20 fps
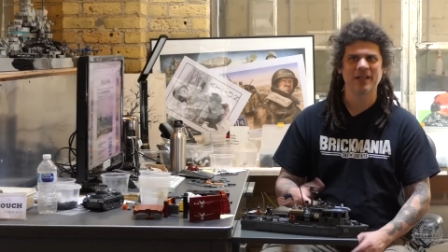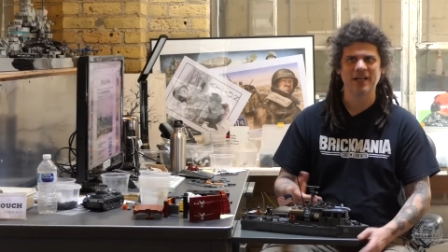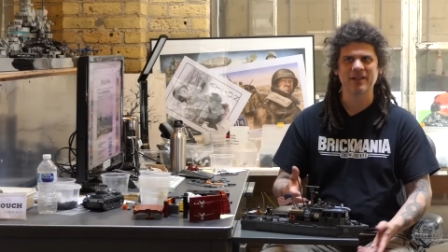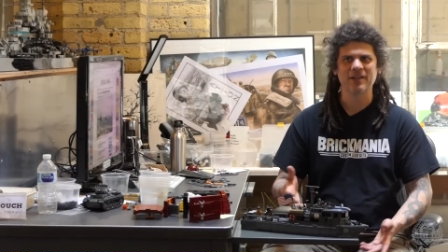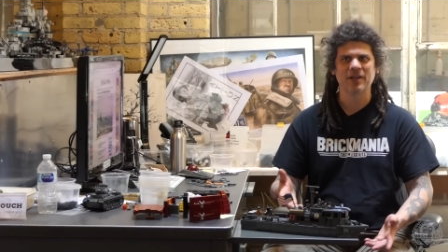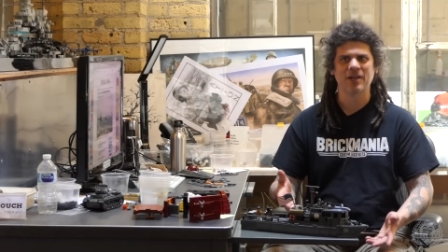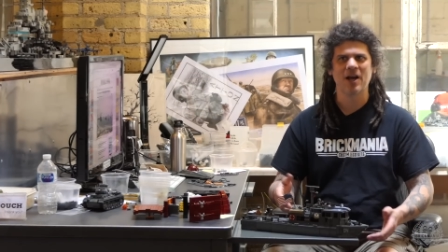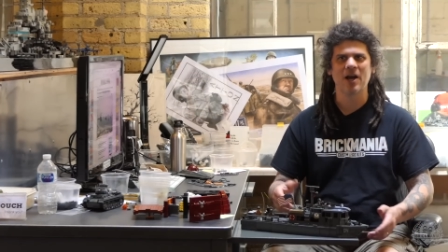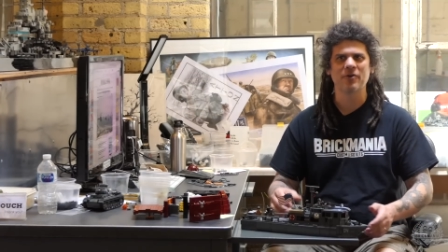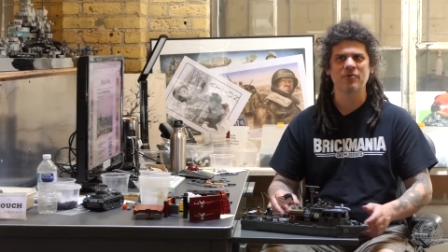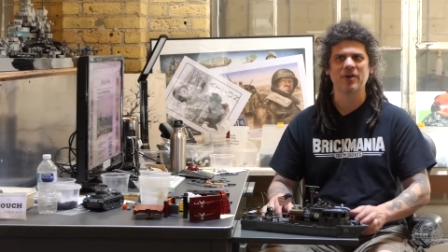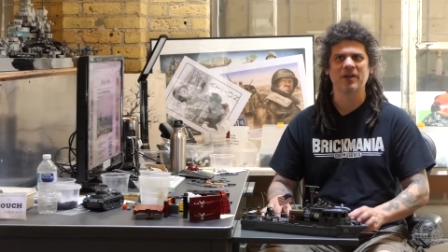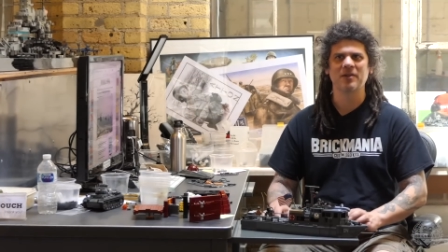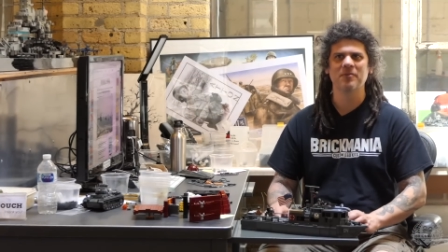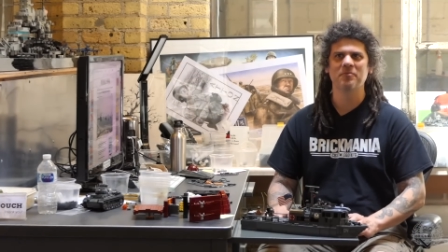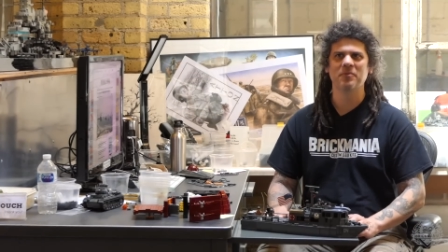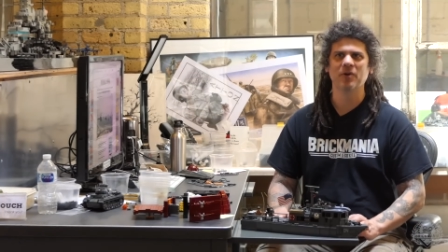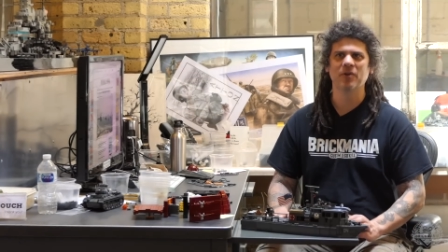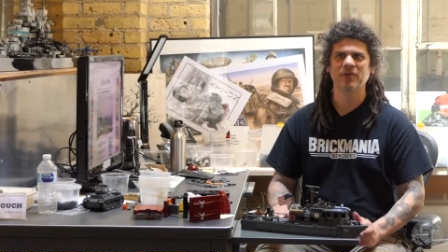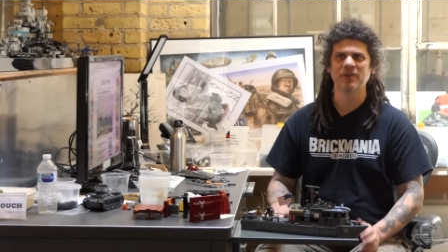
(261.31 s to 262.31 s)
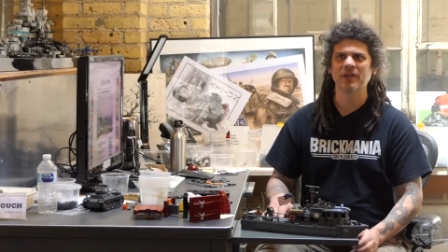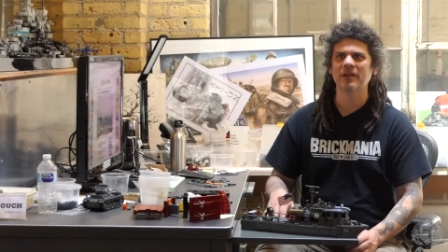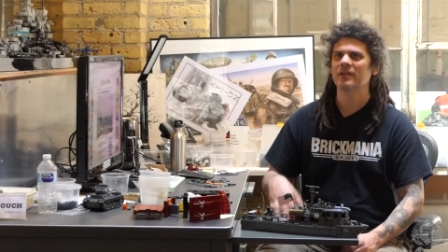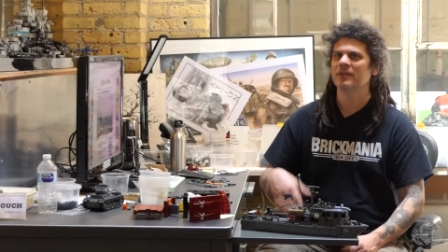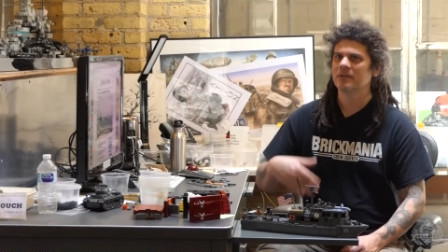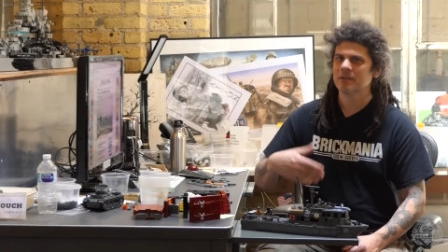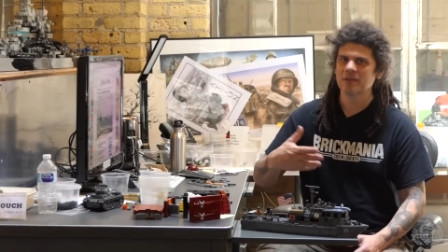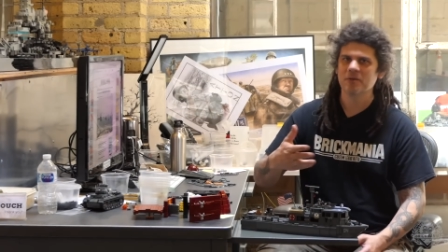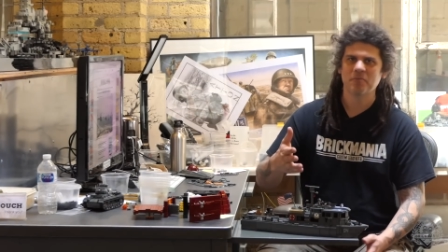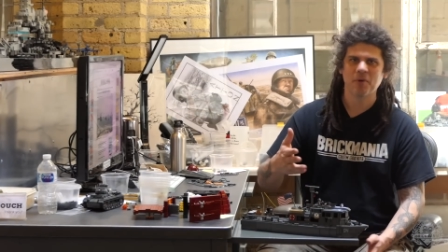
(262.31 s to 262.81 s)
getting the contract to build the,
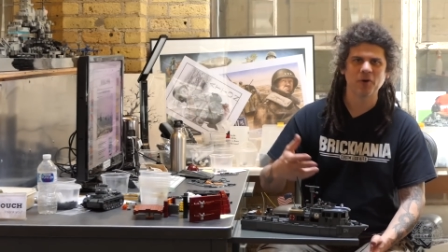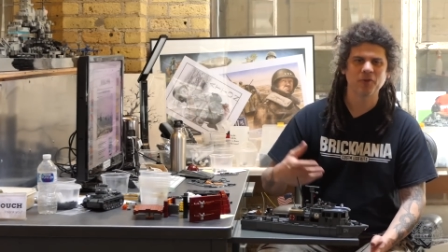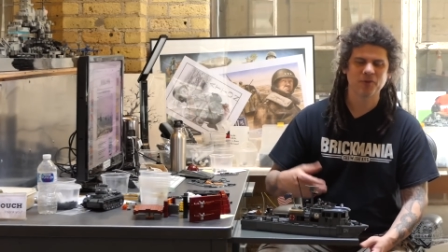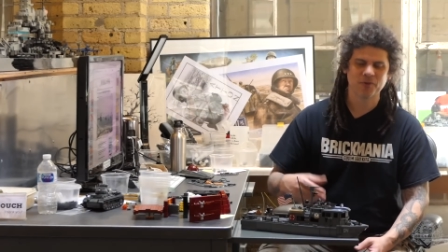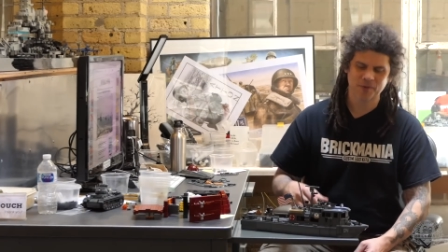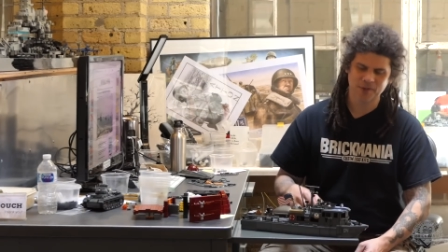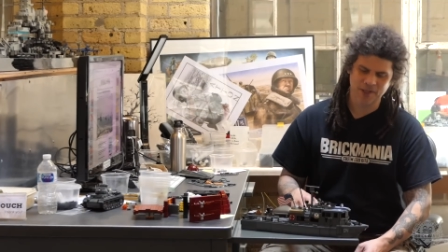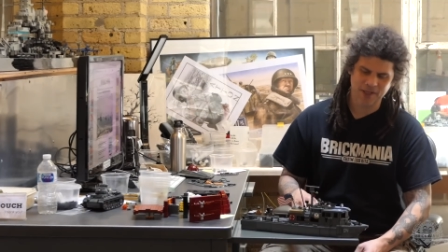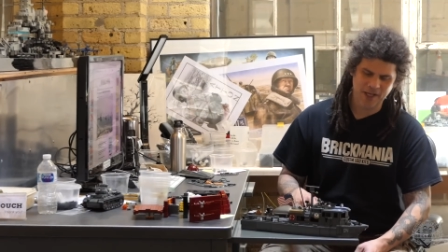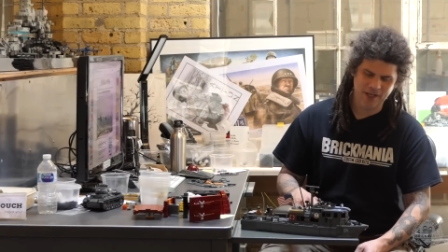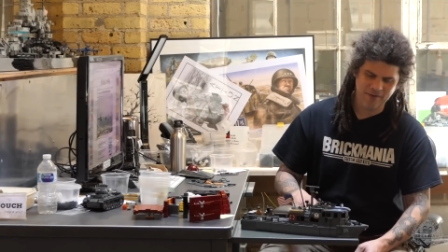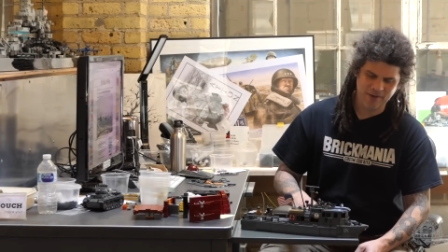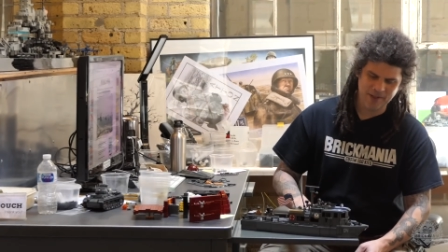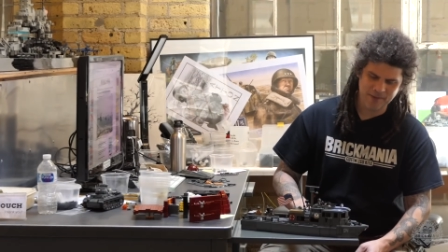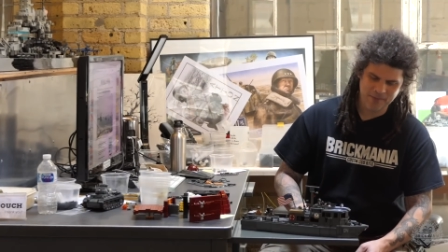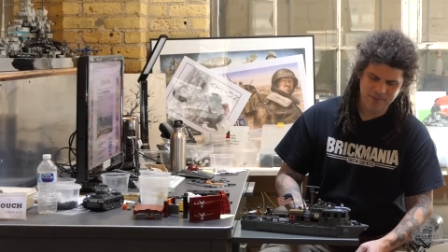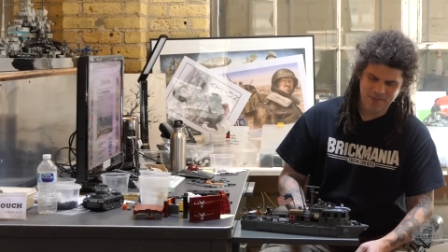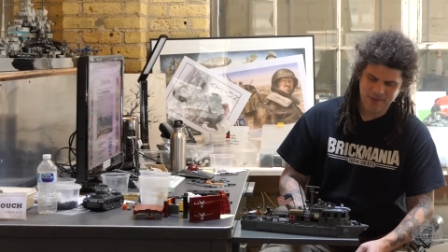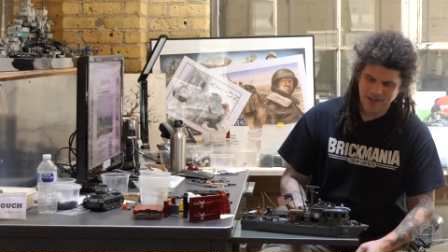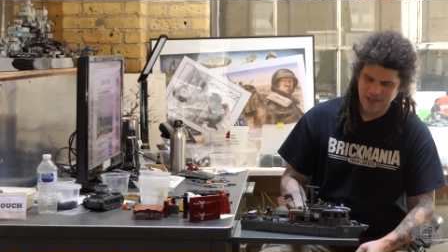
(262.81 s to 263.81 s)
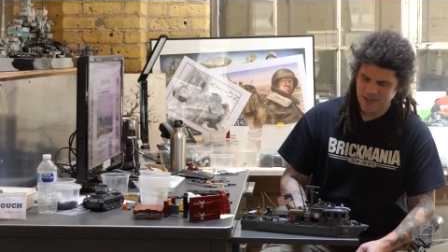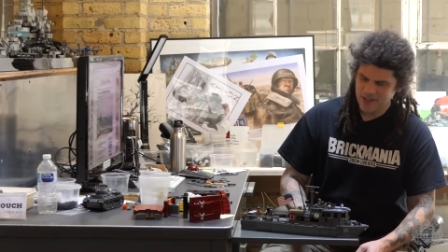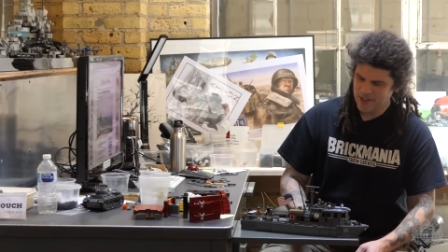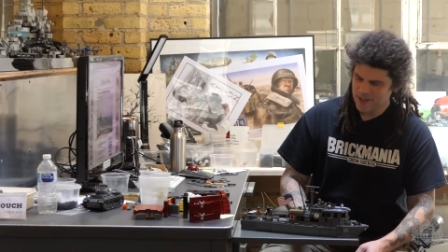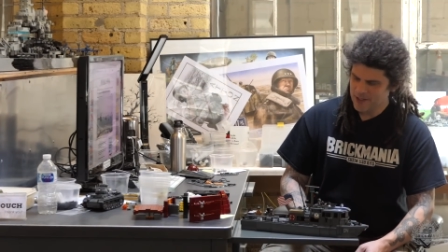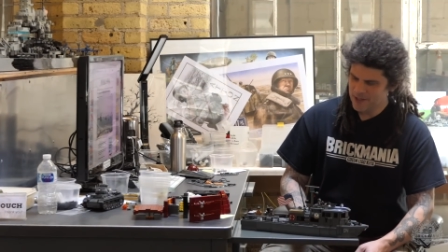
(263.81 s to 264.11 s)
the boats. Which would make sense.